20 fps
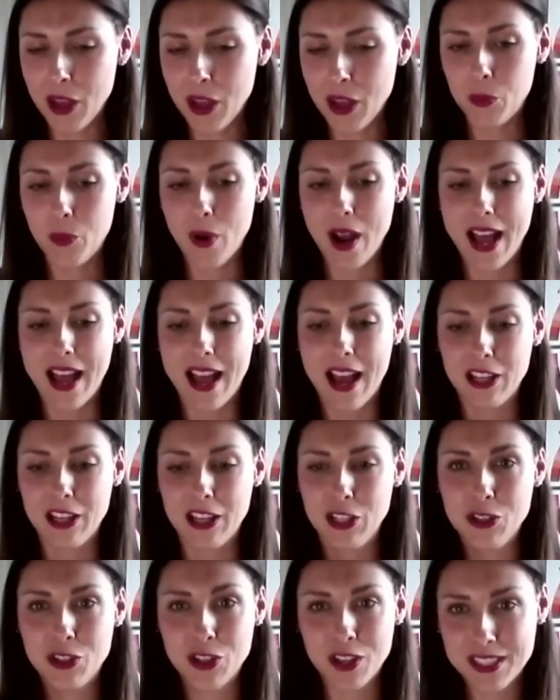where
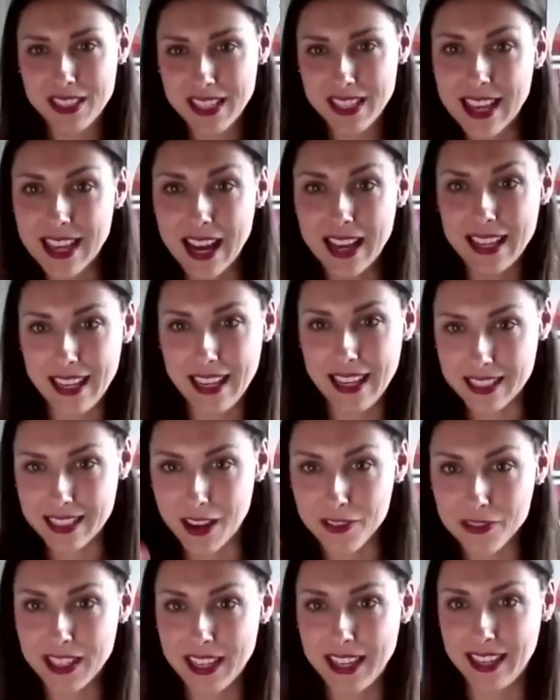you just need that hit
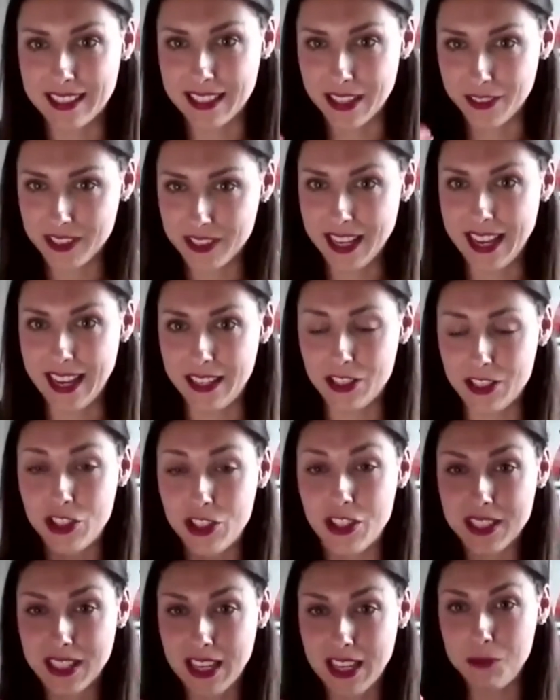after hit after hit to
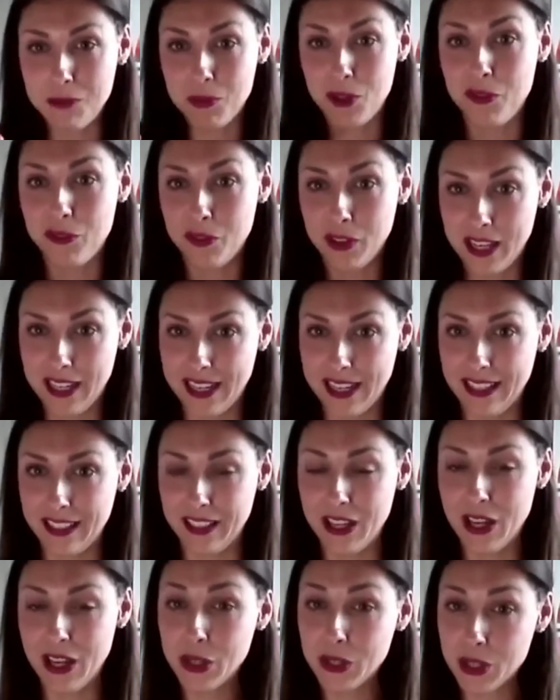just keep you feeling
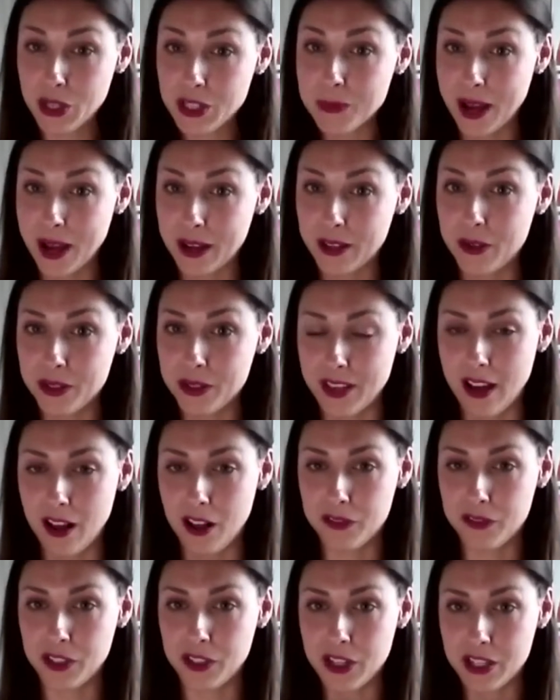good about
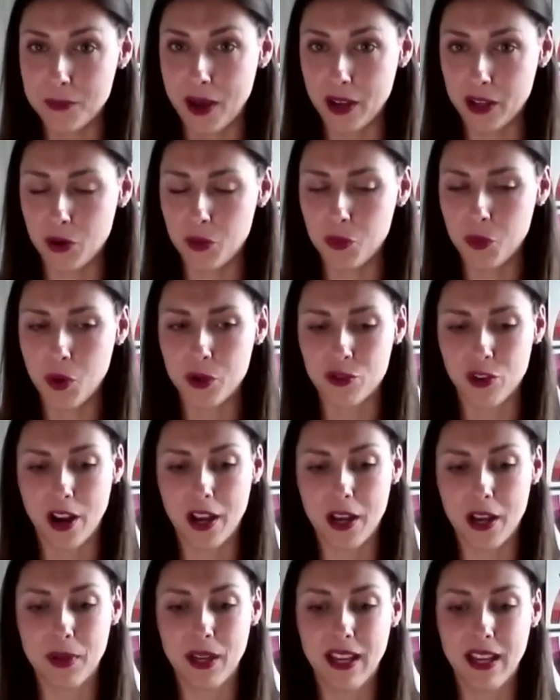yourself and good about your
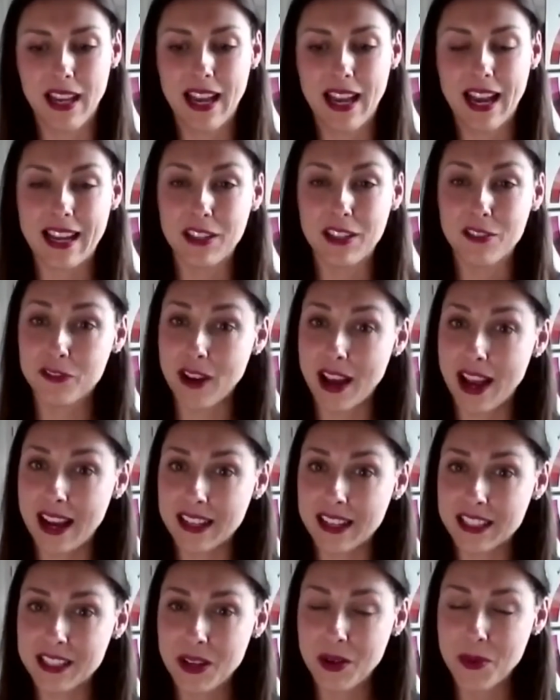wardrobe. And in
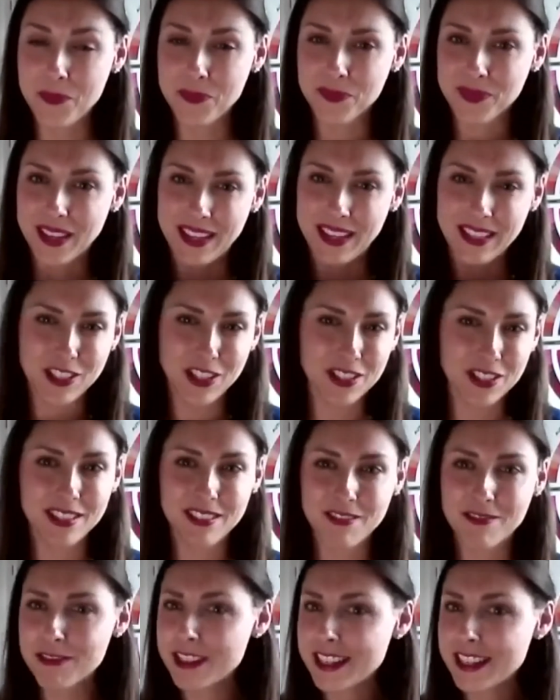fact, it doesn't
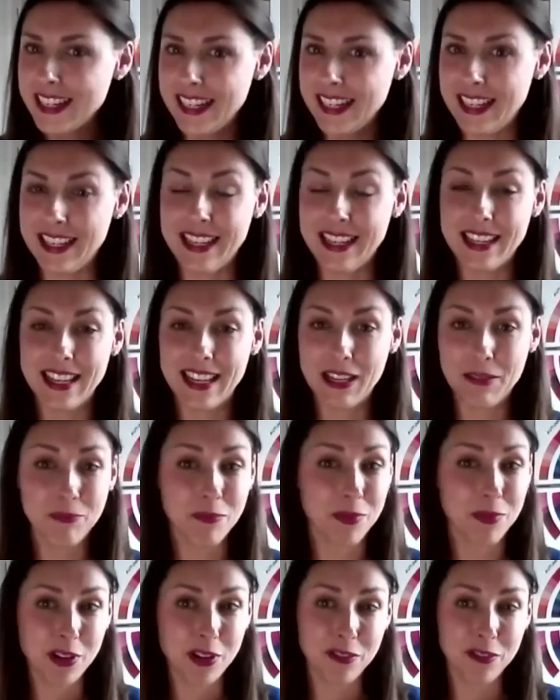really
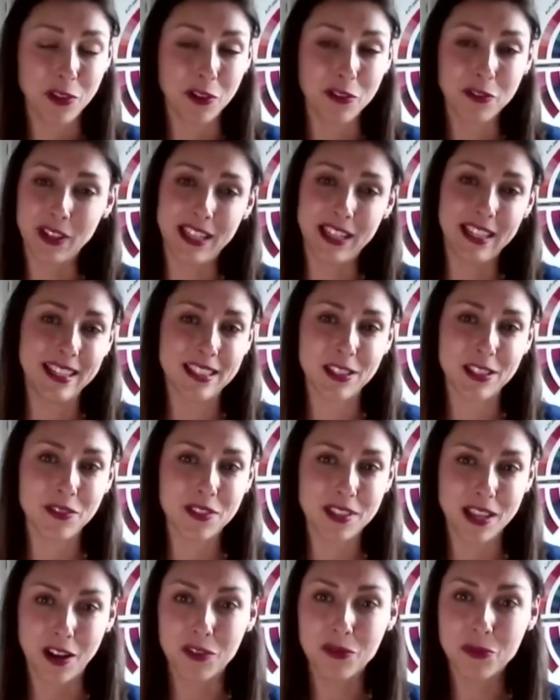improve your feelings of
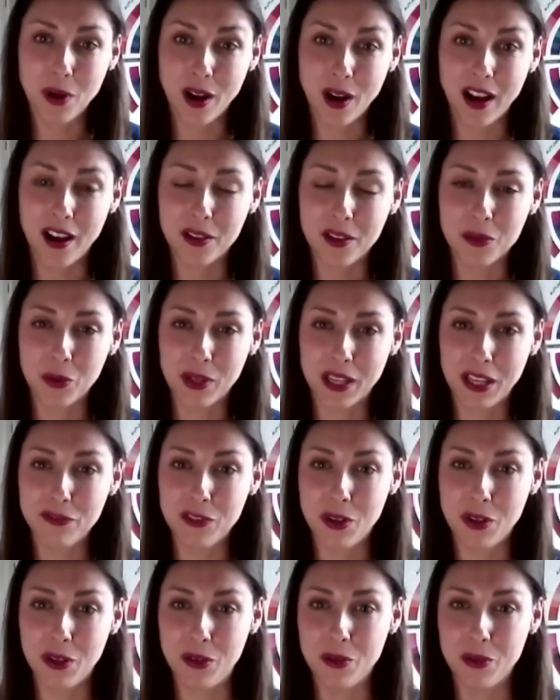self-worth or give
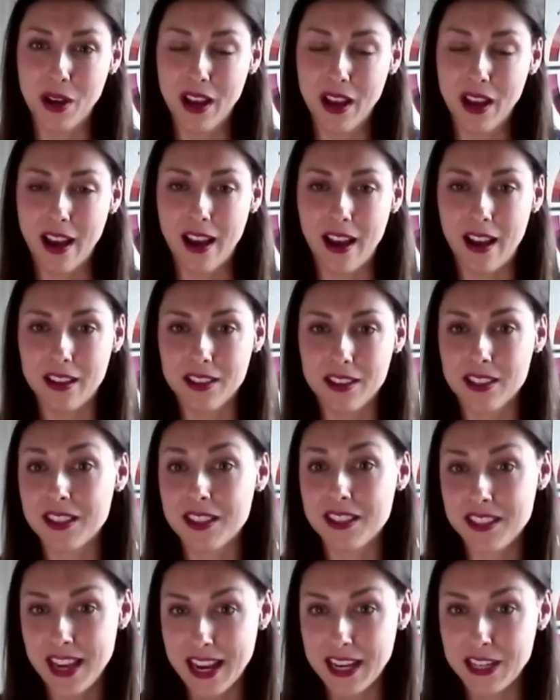you a
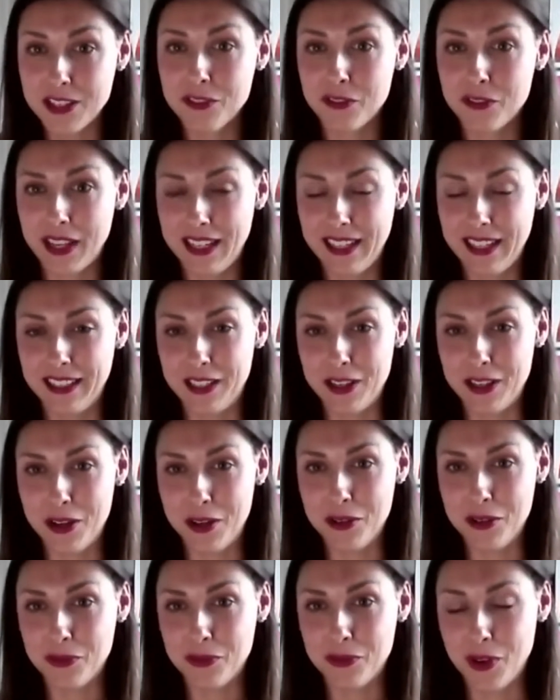sustained feeling of